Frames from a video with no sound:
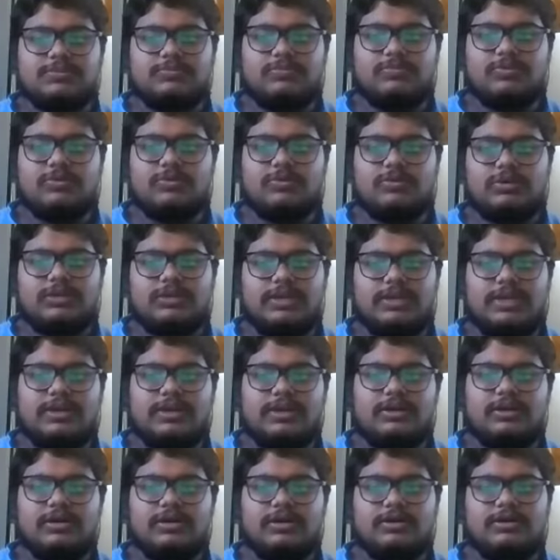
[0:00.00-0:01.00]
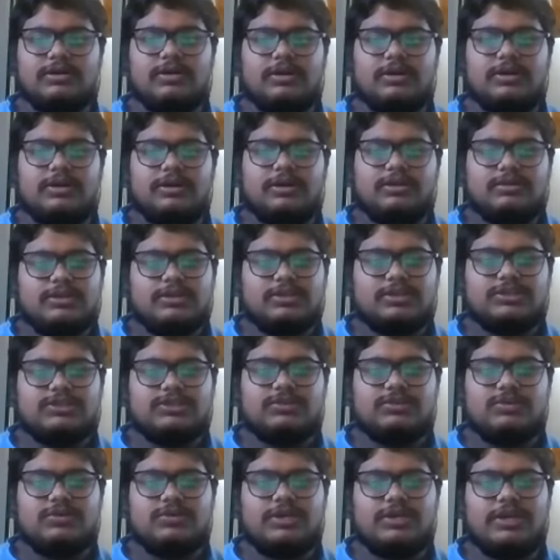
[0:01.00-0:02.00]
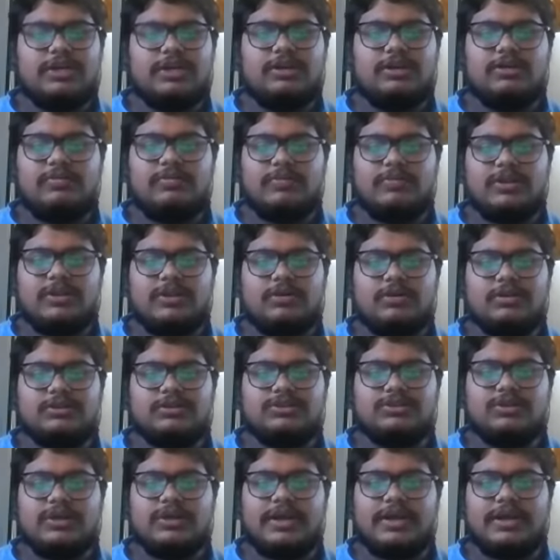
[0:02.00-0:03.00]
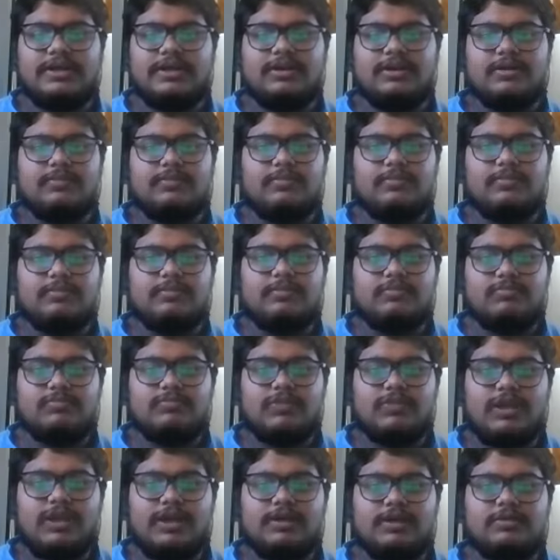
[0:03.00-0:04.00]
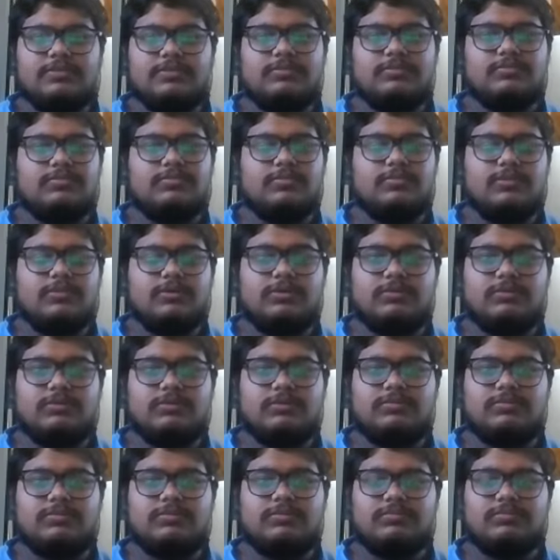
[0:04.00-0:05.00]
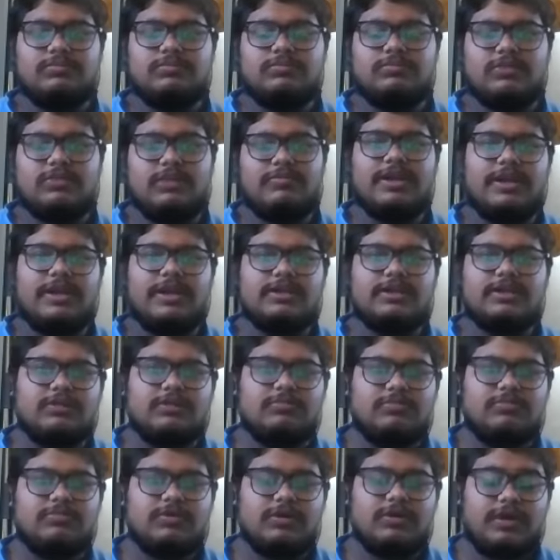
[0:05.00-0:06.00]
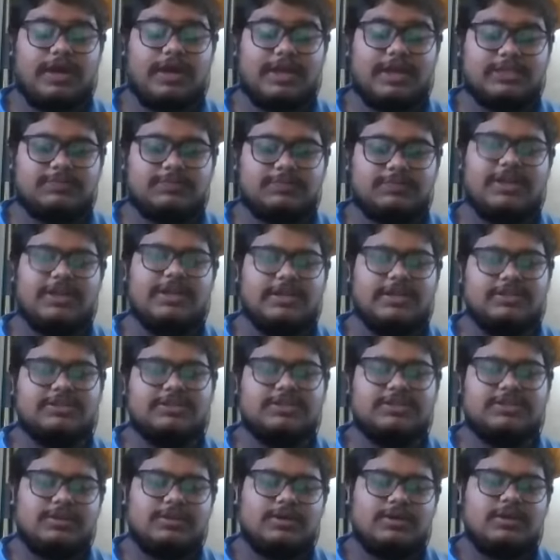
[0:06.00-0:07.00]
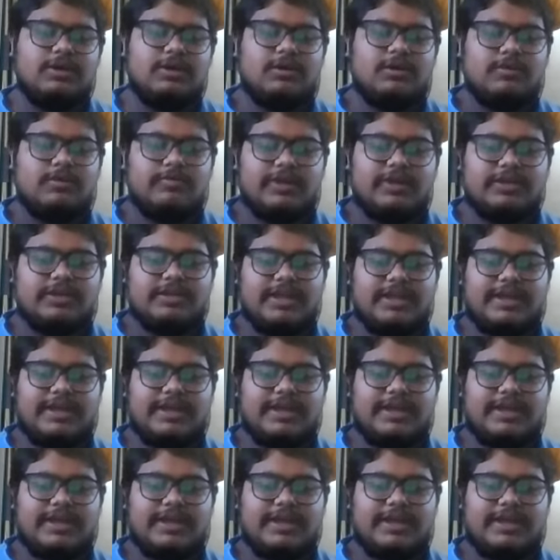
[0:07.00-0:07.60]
good, then the student will also get like they will get some experience where they